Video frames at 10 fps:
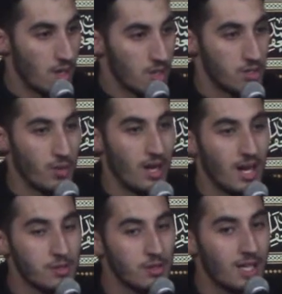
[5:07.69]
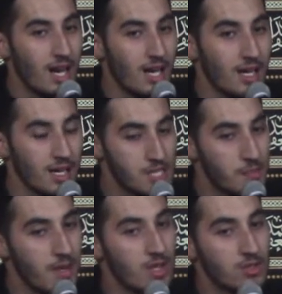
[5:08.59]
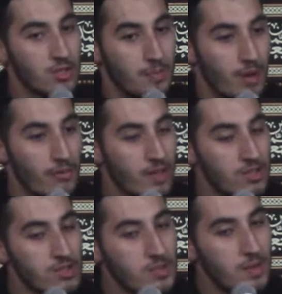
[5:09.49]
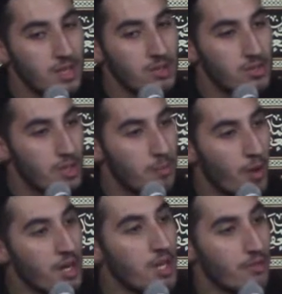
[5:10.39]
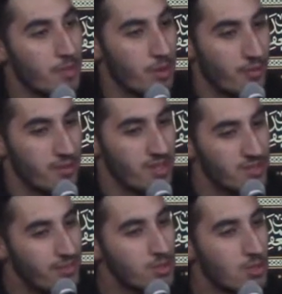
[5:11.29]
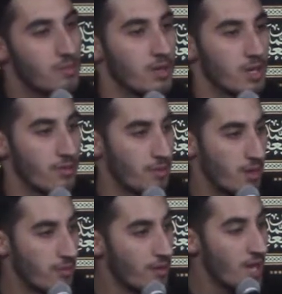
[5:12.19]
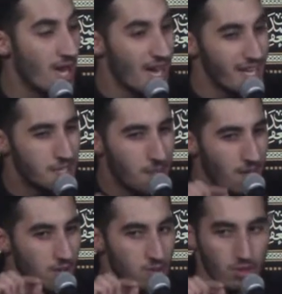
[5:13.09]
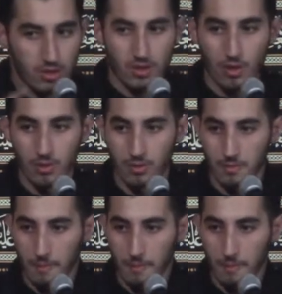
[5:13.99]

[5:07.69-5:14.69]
So when Allah subhanahu wa ta'ala is speaking to the Prophet, He's not speaking to the body of the Prophet, the physical body of the Prophet, He's speaking to the soul.